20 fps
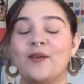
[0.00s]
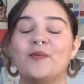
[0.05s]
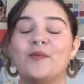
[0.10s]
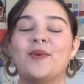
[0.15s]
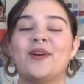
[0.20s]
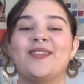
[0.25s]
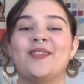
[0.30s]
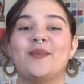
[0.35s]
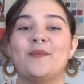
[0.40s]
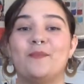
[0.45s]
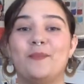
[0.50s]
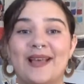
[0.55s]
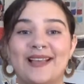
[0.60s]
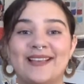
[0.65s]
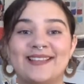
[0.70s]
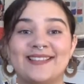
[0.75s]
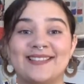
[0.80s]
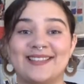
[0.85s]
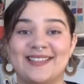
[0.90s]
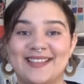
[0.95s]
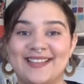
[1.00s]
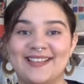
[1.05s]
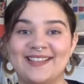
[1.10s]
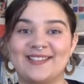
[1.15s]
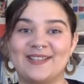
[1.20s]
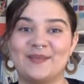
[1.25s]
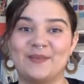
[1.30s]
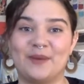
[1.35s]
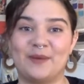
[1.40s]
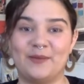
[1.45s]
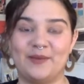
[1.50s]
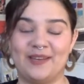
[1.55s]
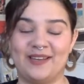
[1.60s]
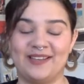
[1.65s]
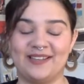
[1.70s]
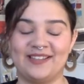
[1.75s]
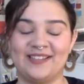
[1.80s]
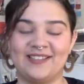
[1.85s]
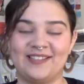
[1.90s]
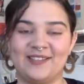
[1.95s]
one of the best things about being
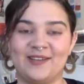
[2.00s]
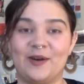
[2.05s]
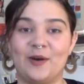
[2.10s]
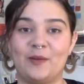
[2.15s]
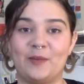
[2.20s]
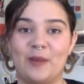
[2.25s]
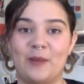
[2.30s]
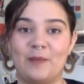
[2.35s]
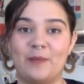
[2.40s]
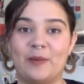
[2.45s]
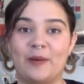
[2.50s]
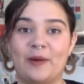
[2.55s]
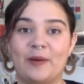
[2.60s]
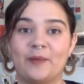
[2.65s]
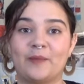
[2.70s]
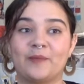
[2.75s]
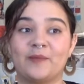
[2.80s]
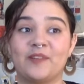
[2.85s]
an Indy Hall member,